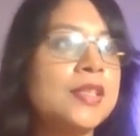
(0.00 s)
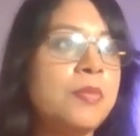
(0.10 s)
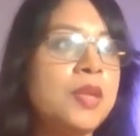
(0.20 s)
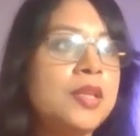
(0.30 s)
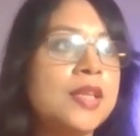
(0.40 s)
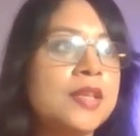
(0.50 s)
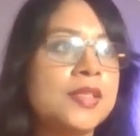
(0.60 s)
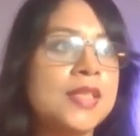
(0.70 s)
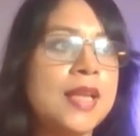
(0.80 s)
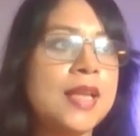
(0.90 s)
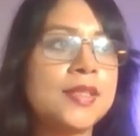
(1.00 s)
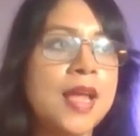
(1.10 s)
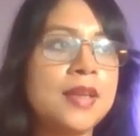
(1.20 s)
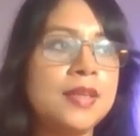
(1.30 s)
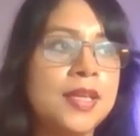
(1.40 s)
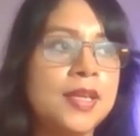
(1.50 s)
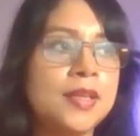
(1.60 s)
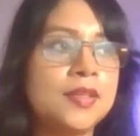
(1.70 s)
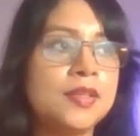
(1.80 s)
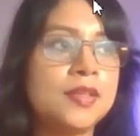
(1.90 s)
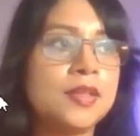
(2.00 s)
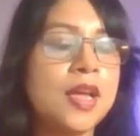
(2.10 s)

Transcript: labeled as sales and leads.